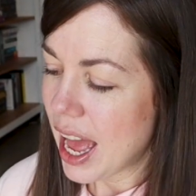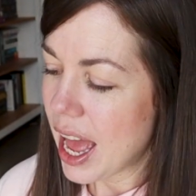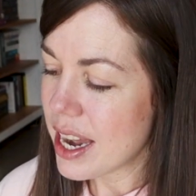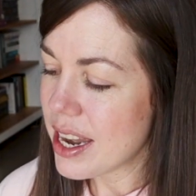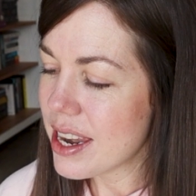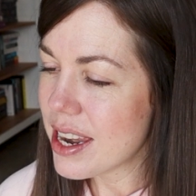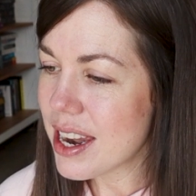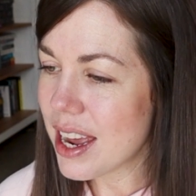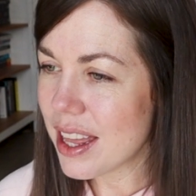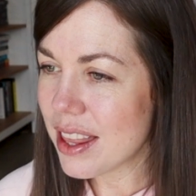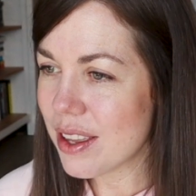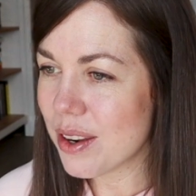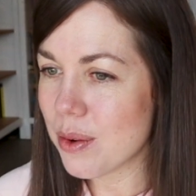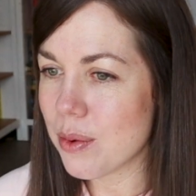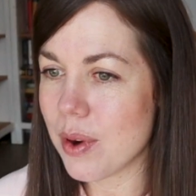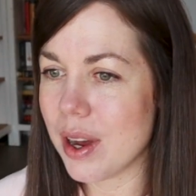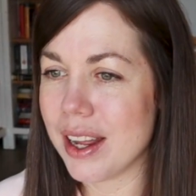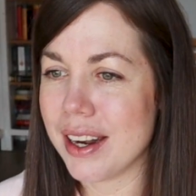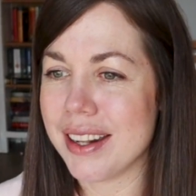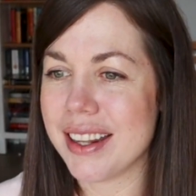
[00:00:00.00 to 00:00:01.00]
Another
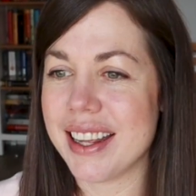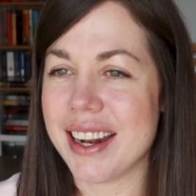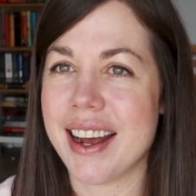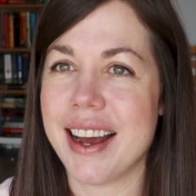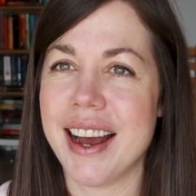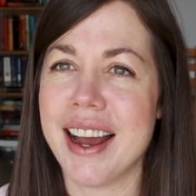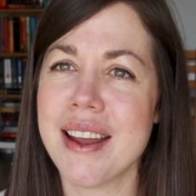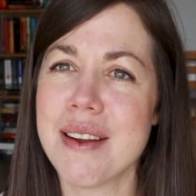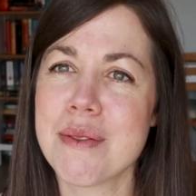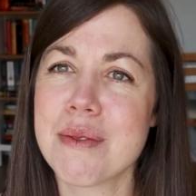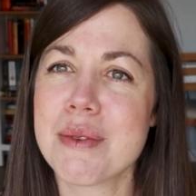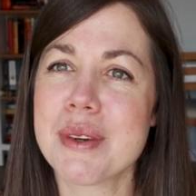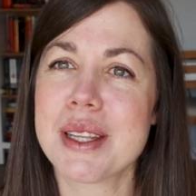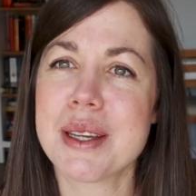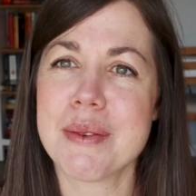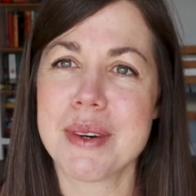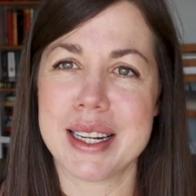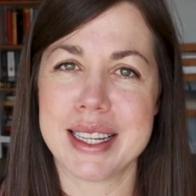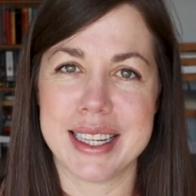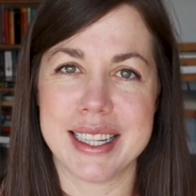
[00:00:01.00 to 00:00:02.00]
one that I
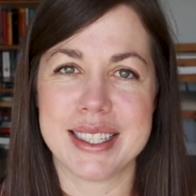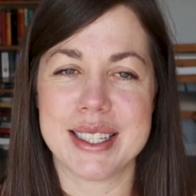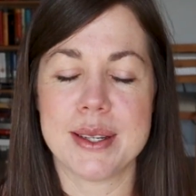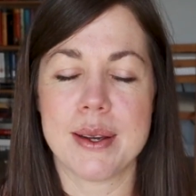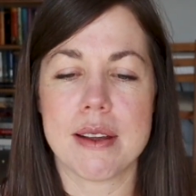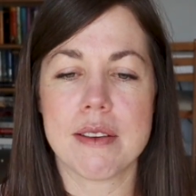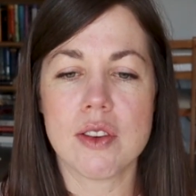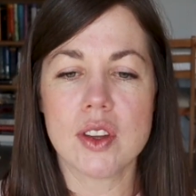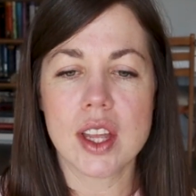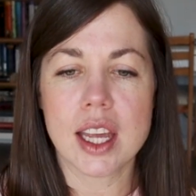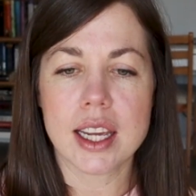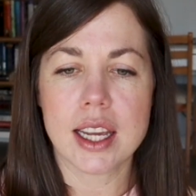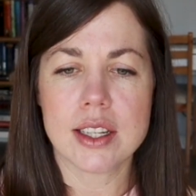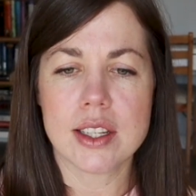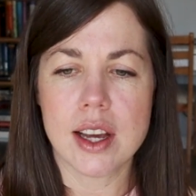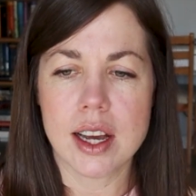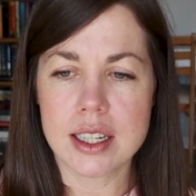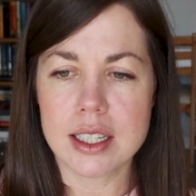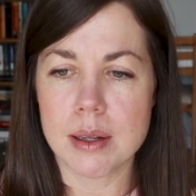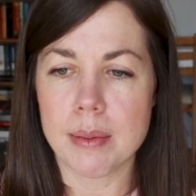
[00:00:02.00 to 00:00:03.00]
really want to get to, I feel like I
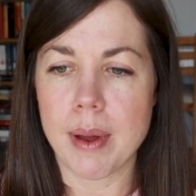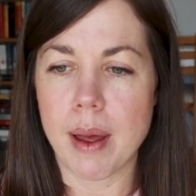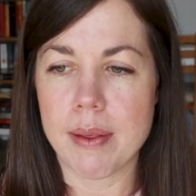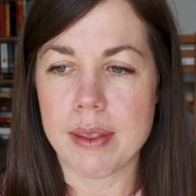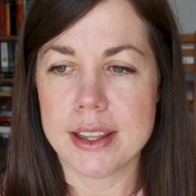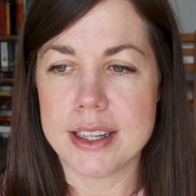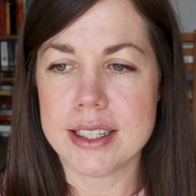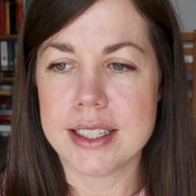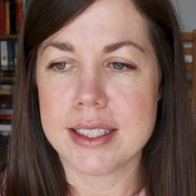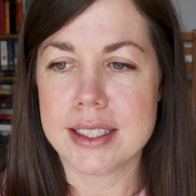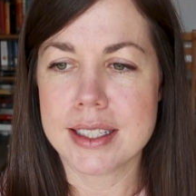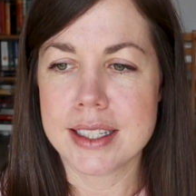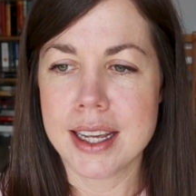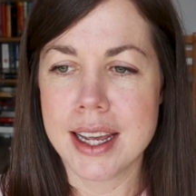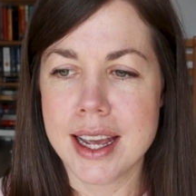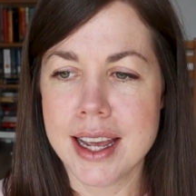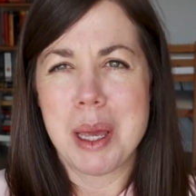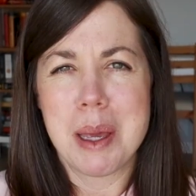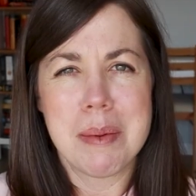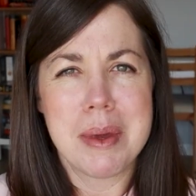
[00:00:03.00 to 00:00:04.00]
talked about this,
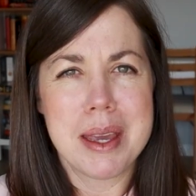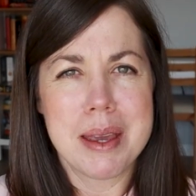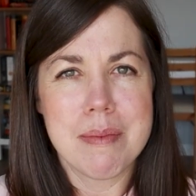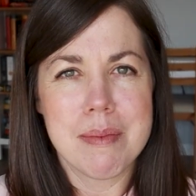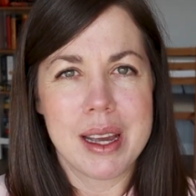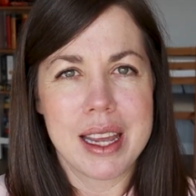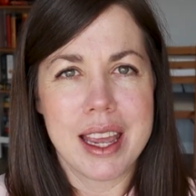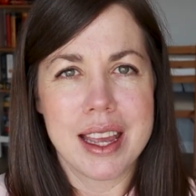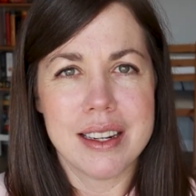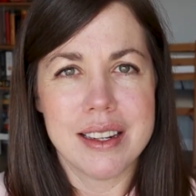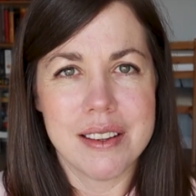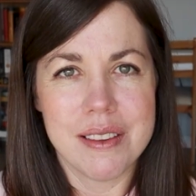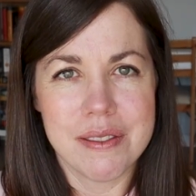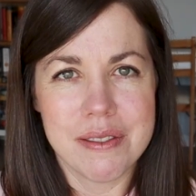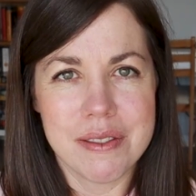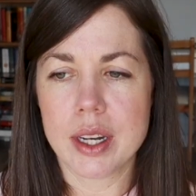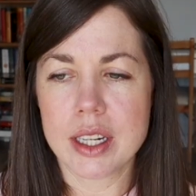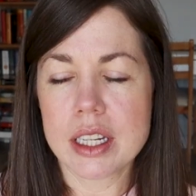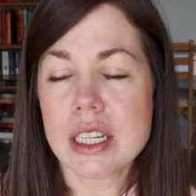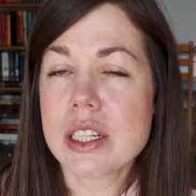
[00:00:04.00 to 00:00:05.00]
maybe my end of
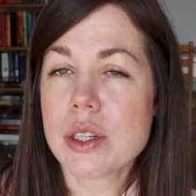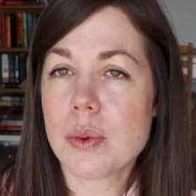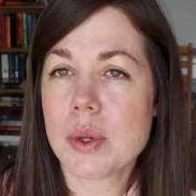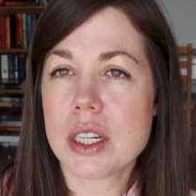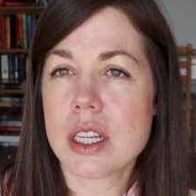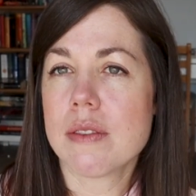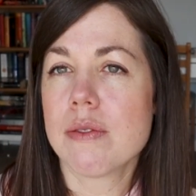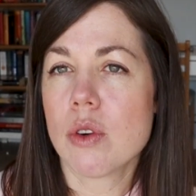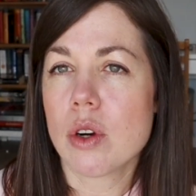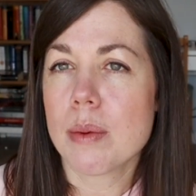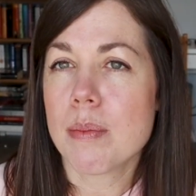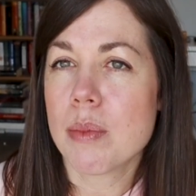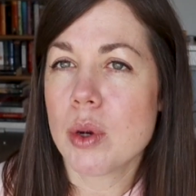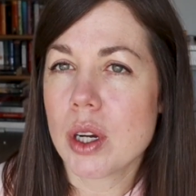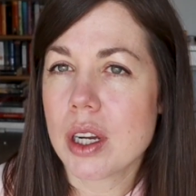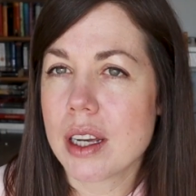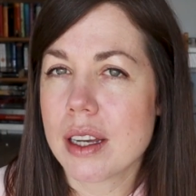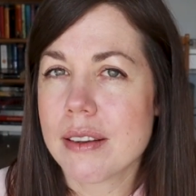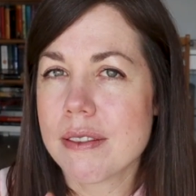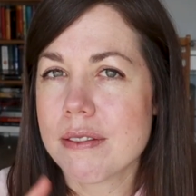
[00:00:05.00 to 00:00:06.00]
2024
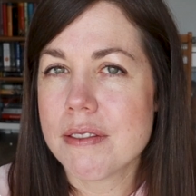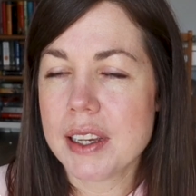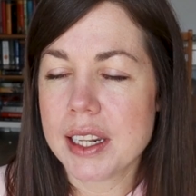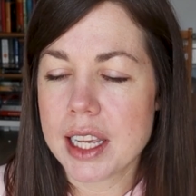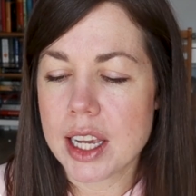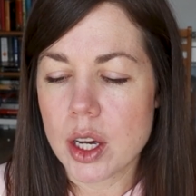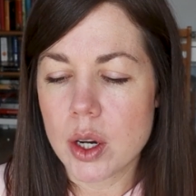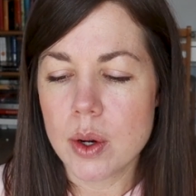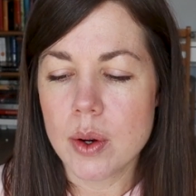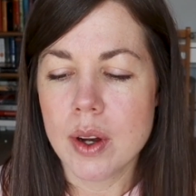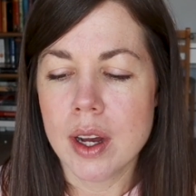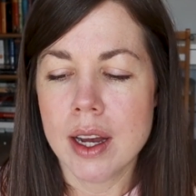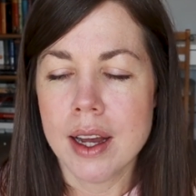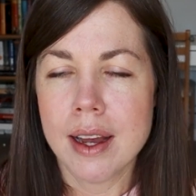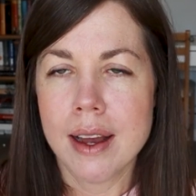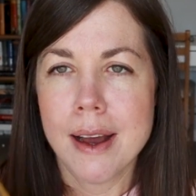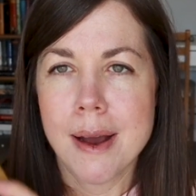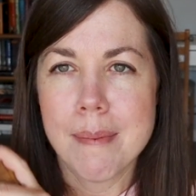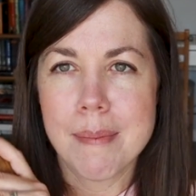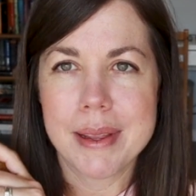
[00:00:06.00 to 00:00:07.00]
book video,
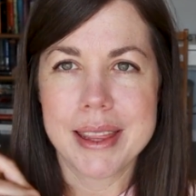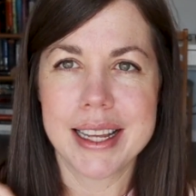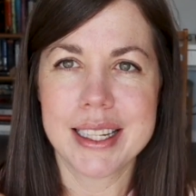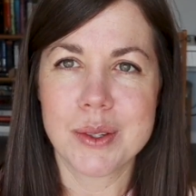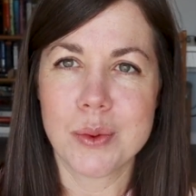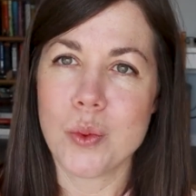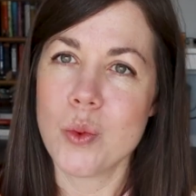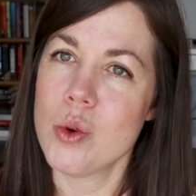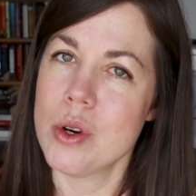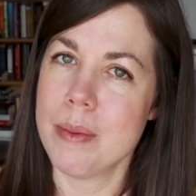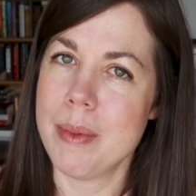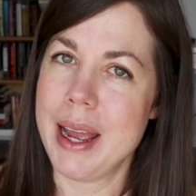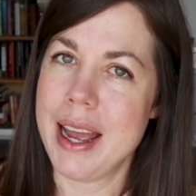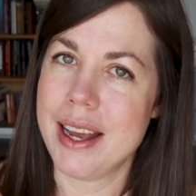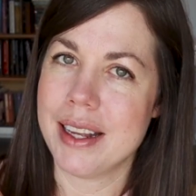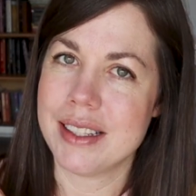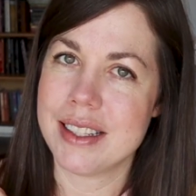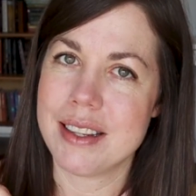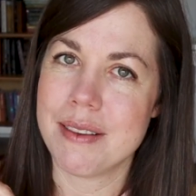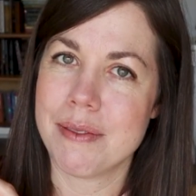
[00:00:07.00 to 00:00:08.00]
but that's Warm
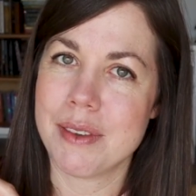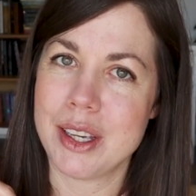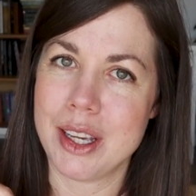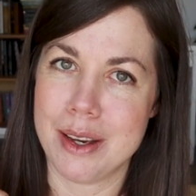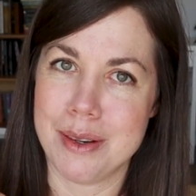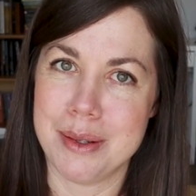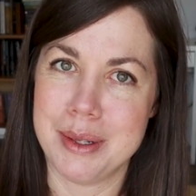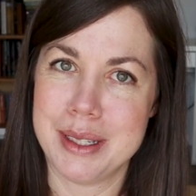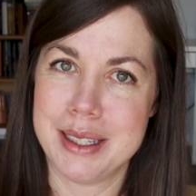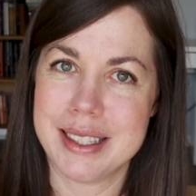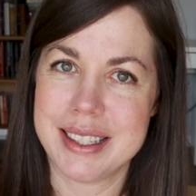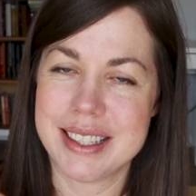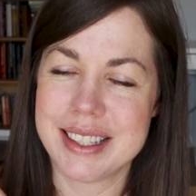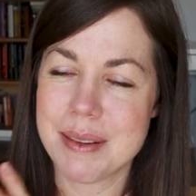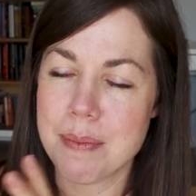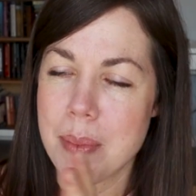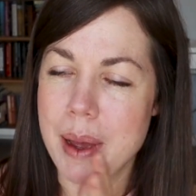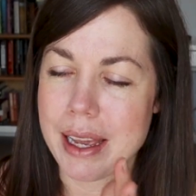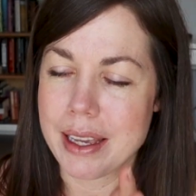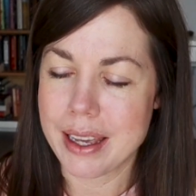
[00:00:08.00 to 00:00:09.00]
Hands of Ghosts
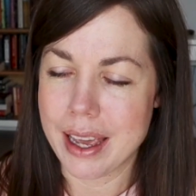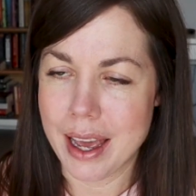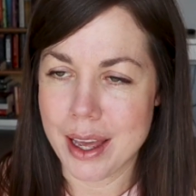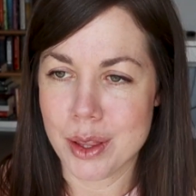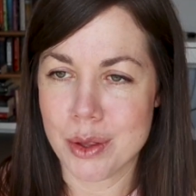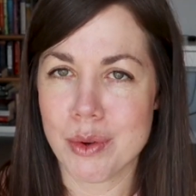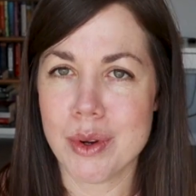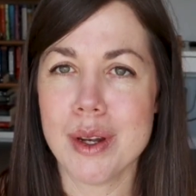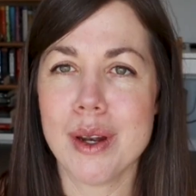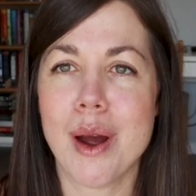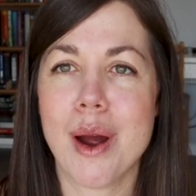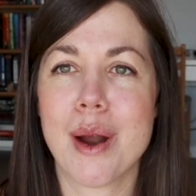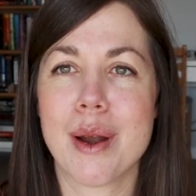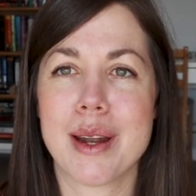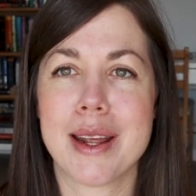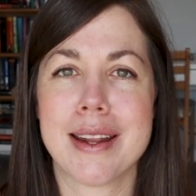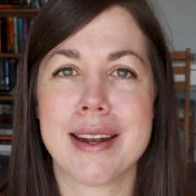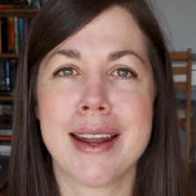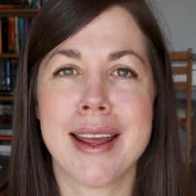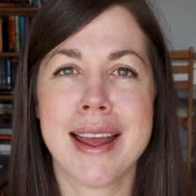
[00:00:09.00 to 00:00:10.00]
by Katherine
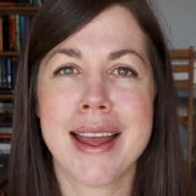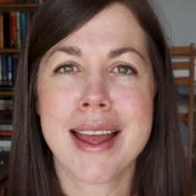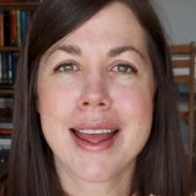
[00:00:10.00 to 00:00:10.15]
Arden.